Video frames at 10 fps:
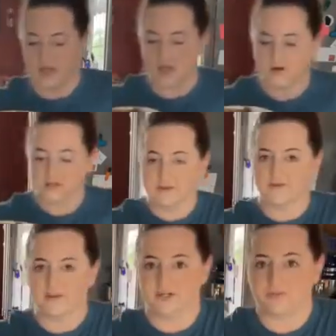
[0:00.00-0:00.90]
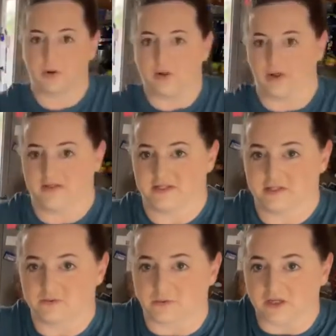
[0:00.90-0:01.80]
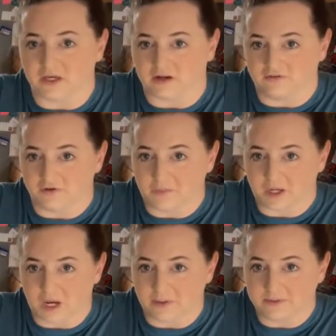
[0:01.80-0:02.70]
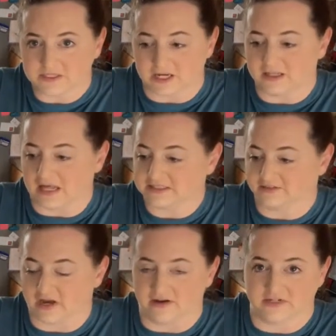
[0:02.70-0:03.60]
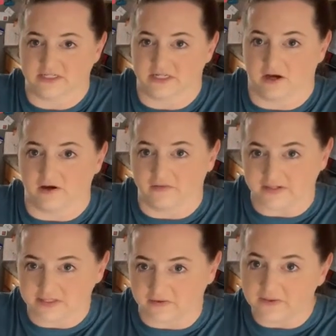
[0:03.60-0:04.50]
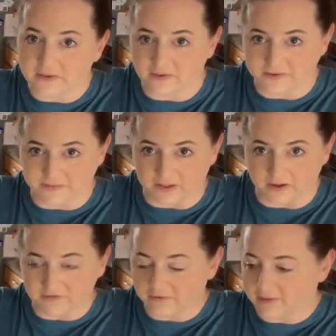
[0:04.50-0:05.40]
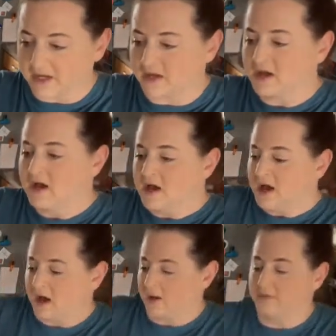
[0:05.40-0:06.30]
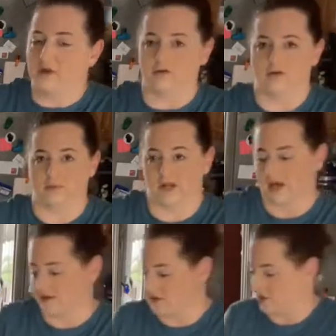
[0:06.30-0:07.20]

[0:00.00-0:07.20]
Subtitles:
here's my finished bowl, and this is really gonna fill me up. It's got lots of, obviously, all that stuff in there is really good for me. A little bit higher in